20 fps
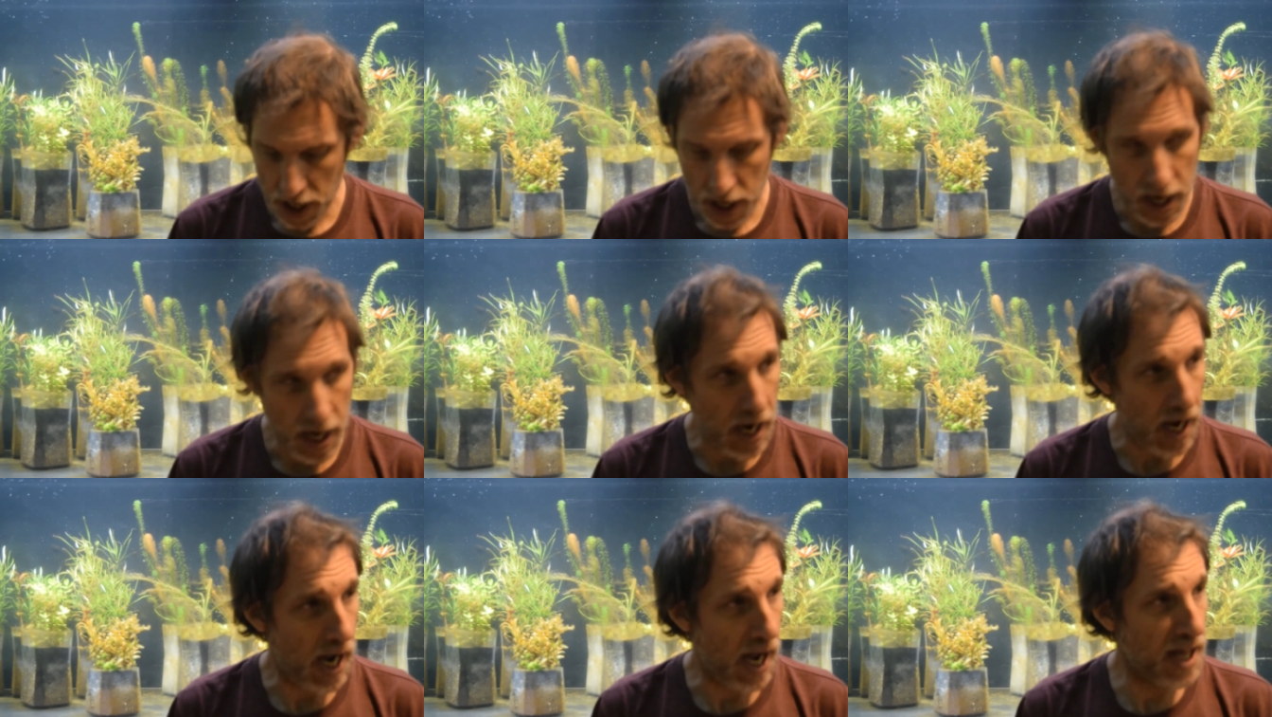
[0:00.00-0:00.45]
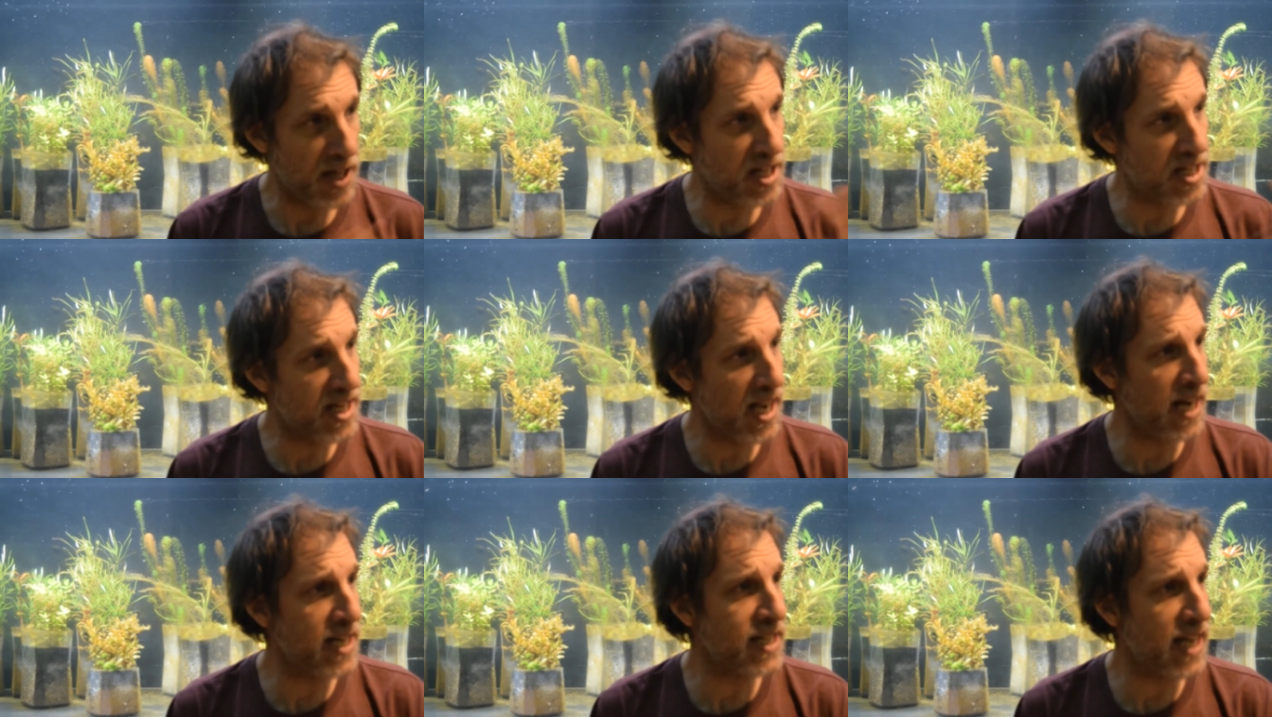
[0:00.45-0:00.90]
And the
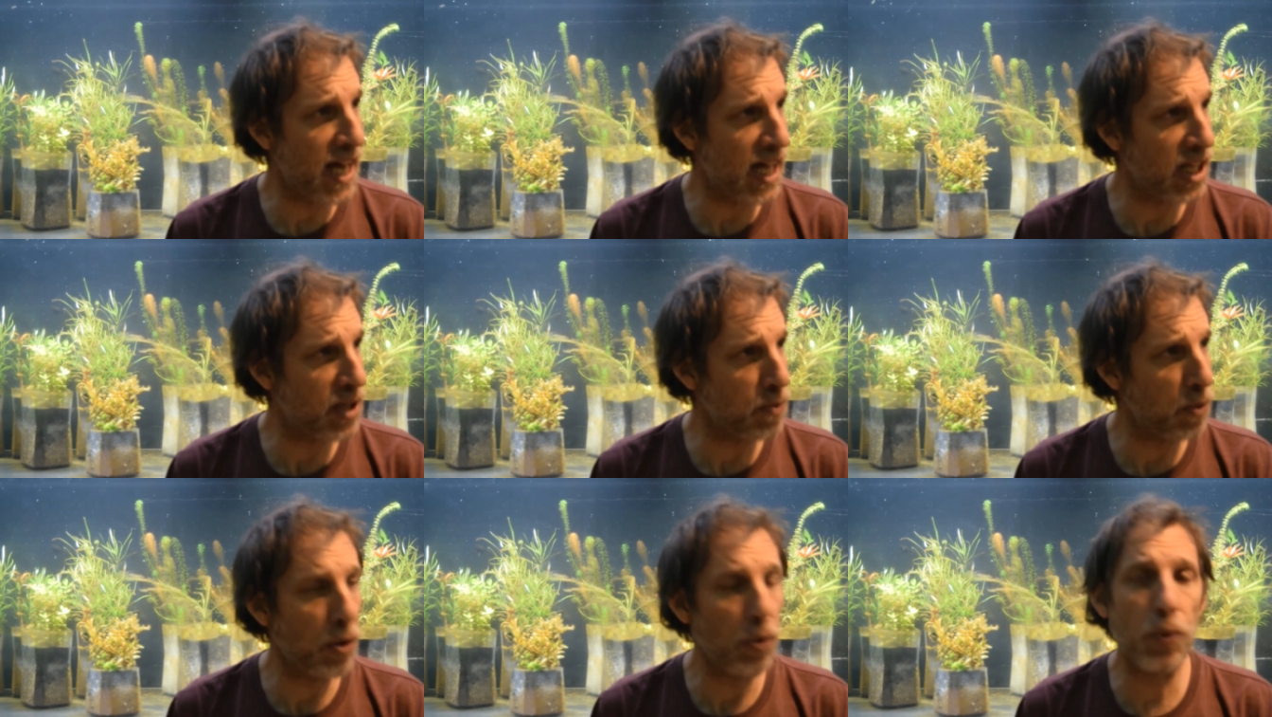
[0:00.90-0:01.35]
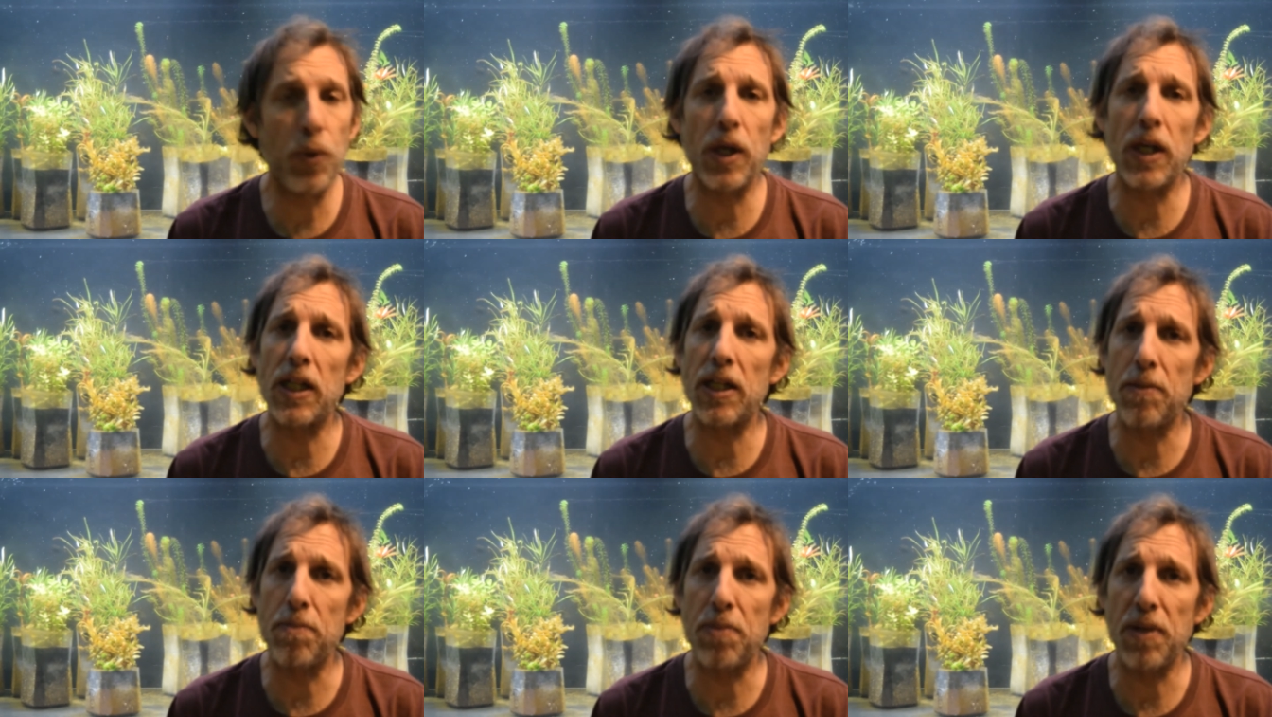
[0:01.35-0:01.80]
10 gallon will
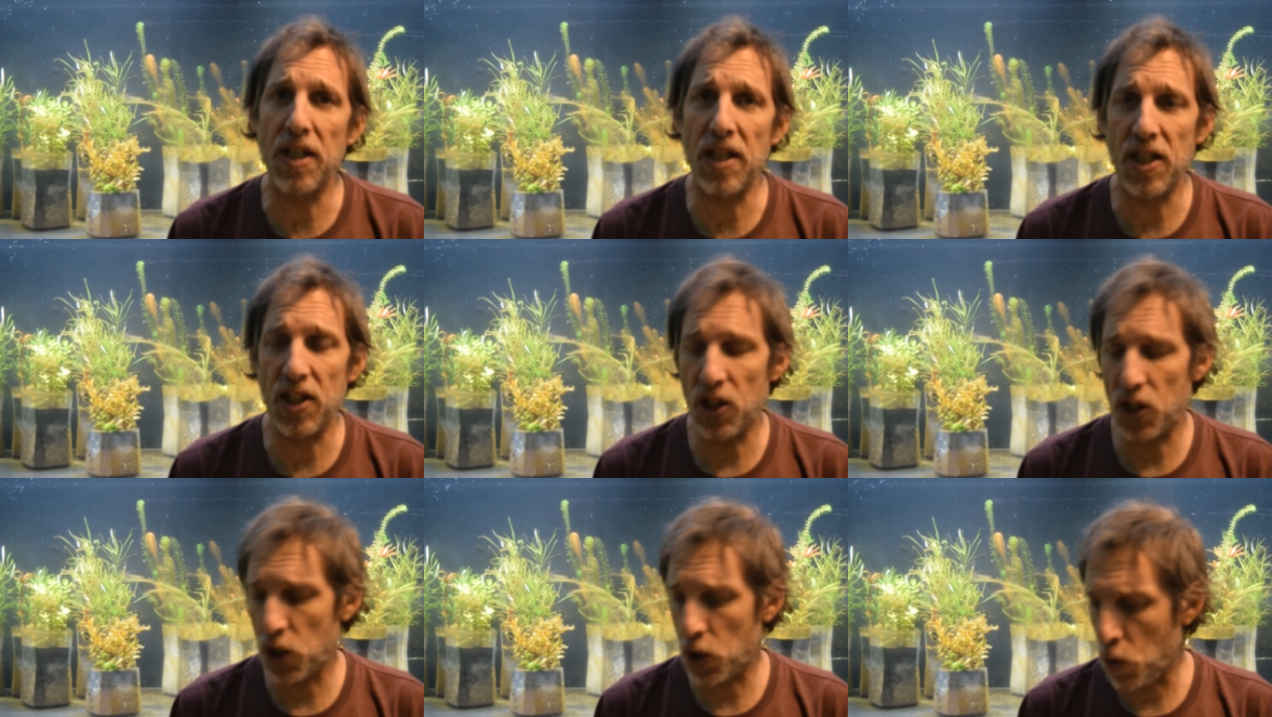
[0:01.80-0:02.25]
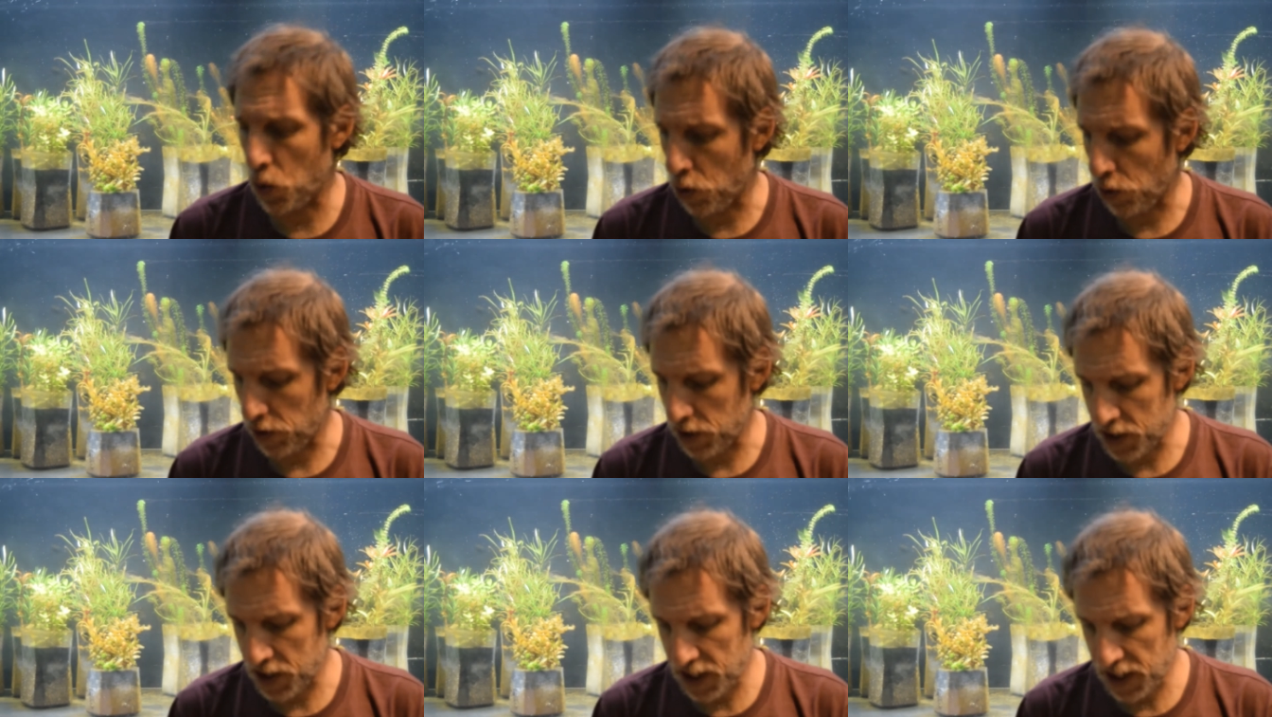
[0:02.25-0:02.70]
really be the
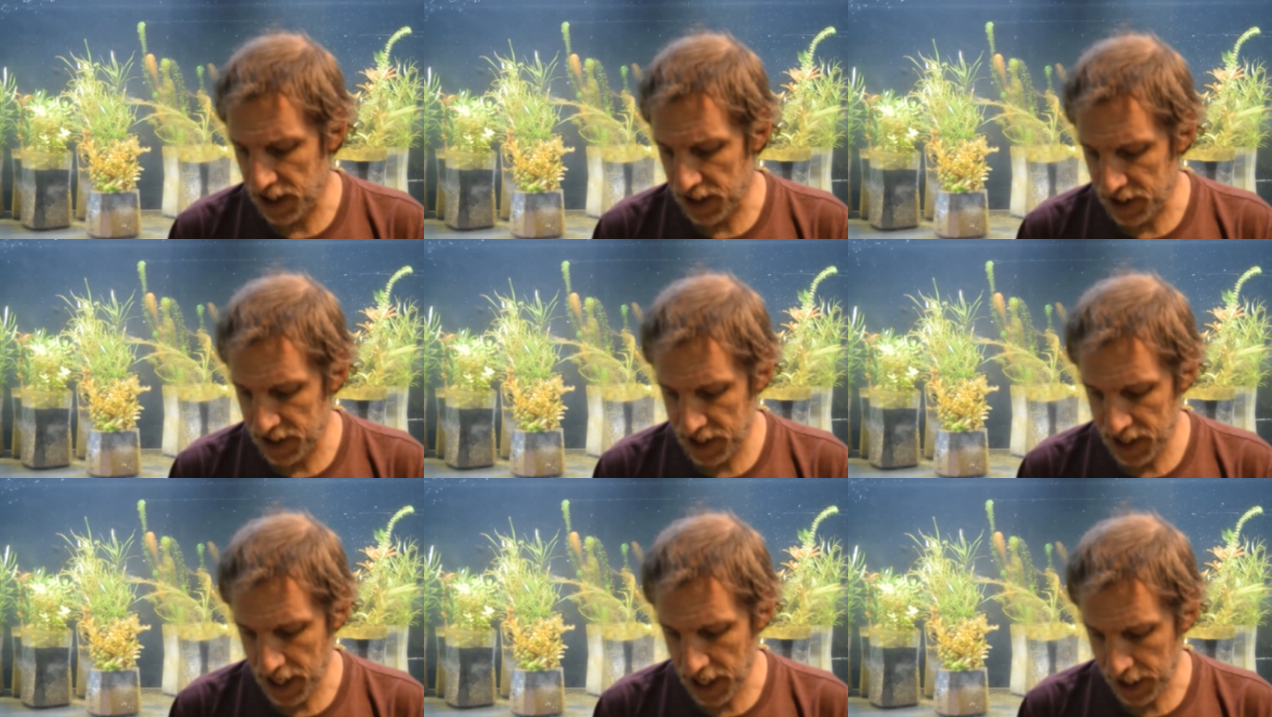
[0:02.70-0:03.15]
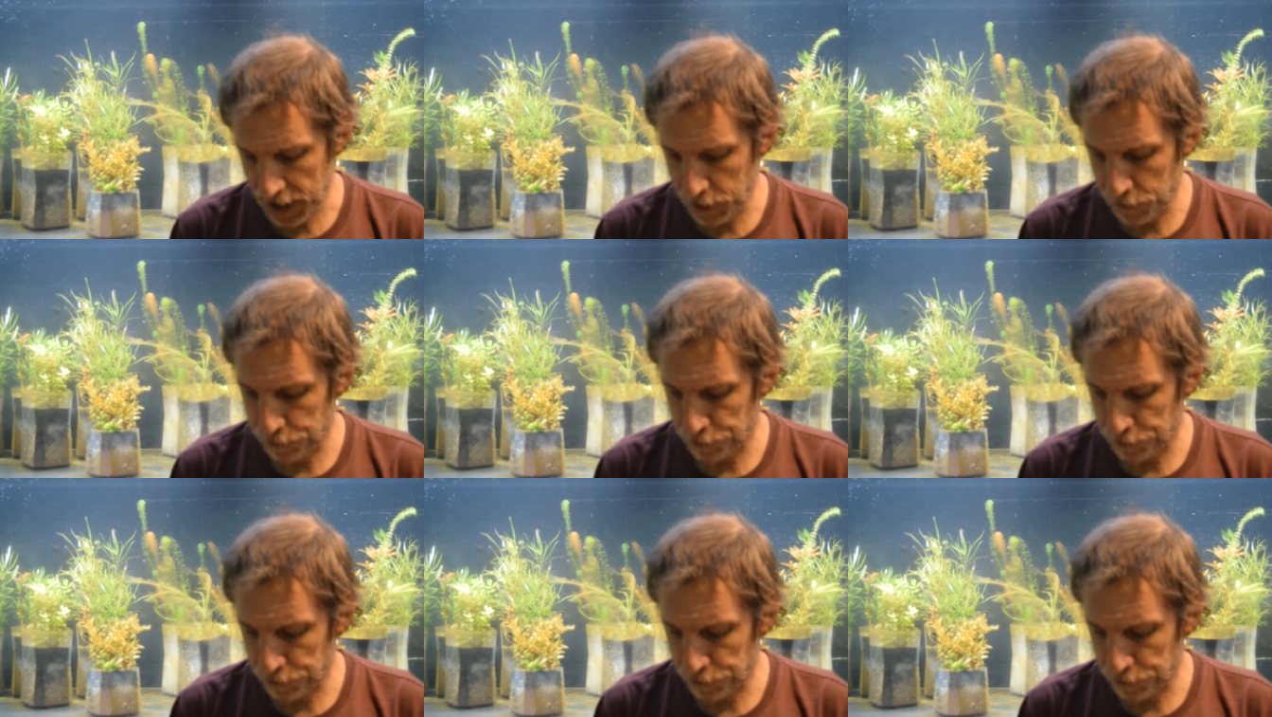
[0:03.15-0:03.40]
quarantine tank.